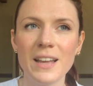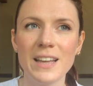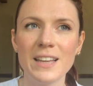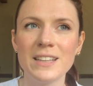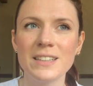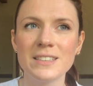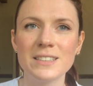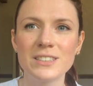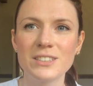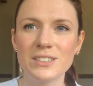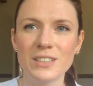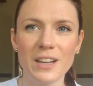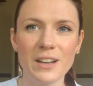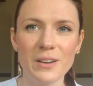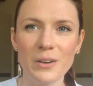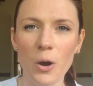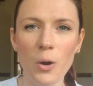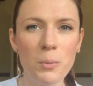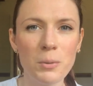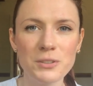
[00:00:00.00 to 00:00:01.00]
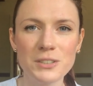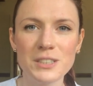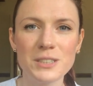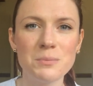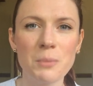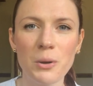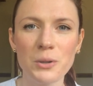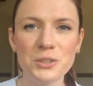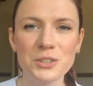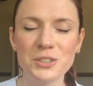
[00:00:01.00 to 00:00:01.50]
It's almost as
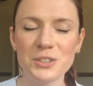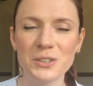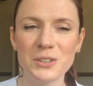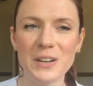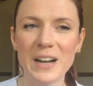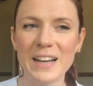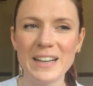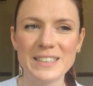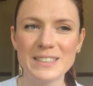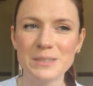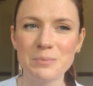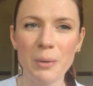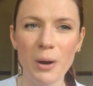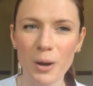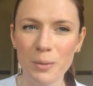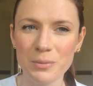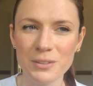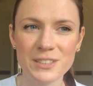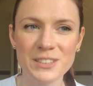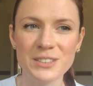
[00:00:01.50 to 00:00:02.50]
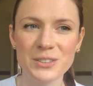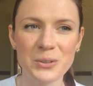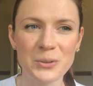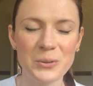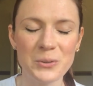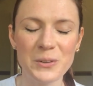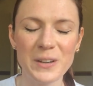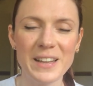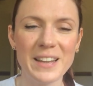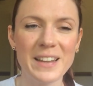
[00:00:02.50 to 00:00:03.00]
emotional as Barbara's
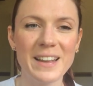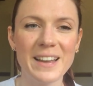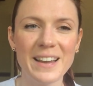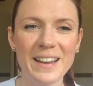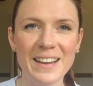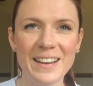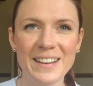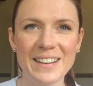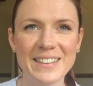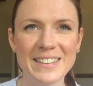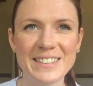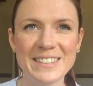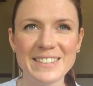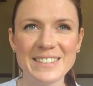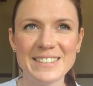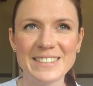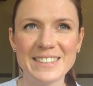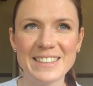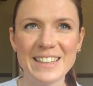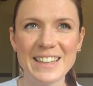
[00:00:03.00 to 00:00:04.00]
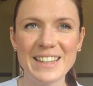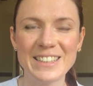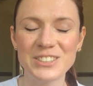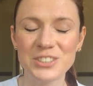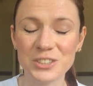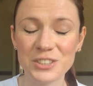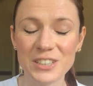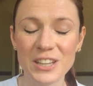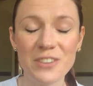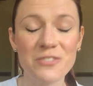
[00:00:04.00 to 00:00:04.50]
story, and it
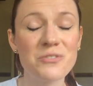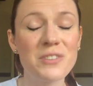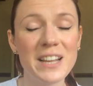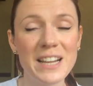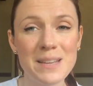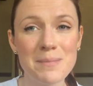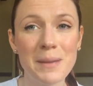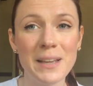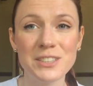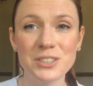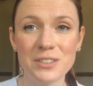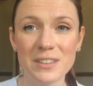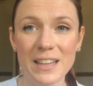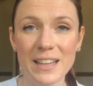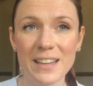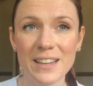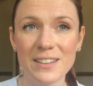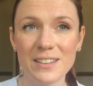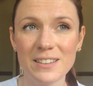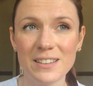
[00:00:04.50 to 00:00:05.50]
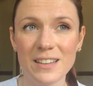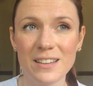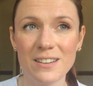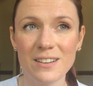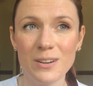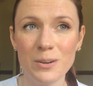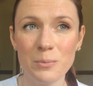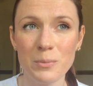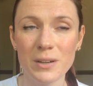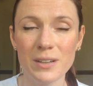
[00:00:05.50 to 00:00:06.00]
really makes you think, and you think,
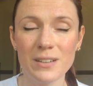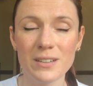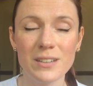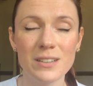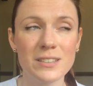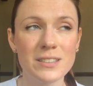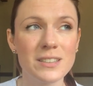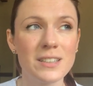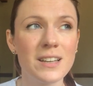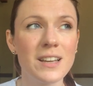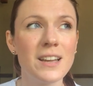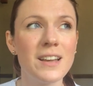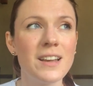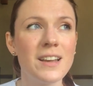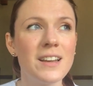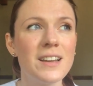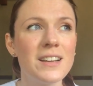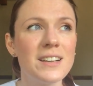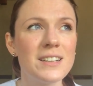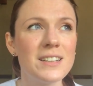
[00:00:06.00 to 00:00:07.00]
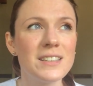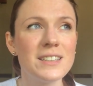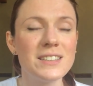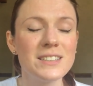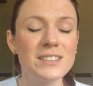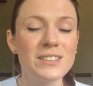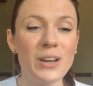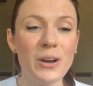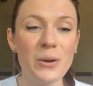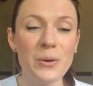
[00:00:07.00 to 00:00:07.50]
oh my God.
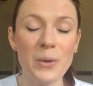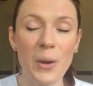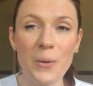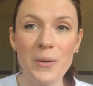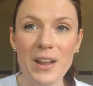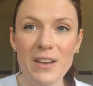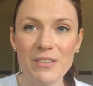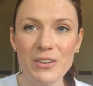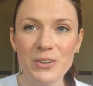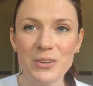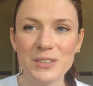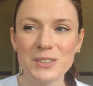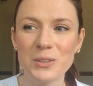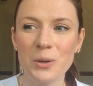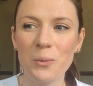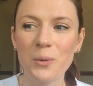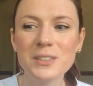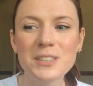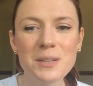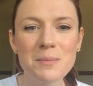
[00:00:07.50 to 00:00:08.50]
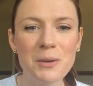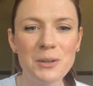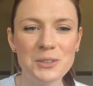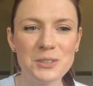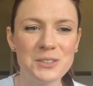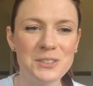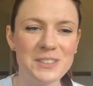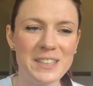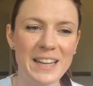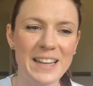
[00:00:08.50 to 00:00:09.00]
So go and have a look. So it was an
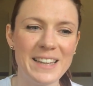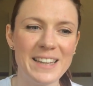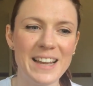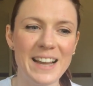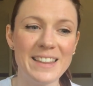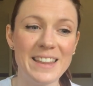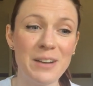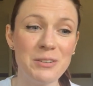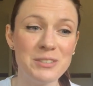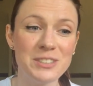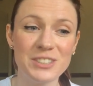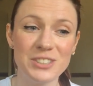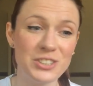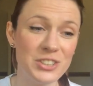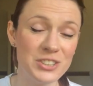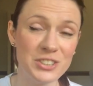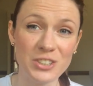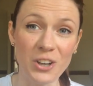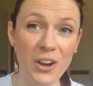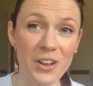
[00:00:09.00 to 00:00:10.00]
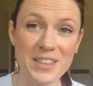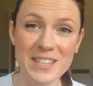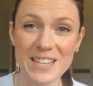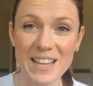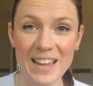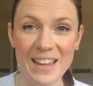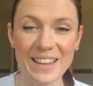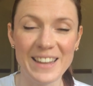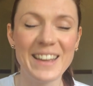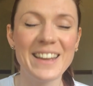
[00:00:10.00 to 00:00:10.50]
emotional day, and that was to start the
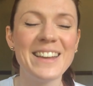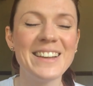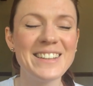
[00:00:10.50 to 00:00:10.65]
day.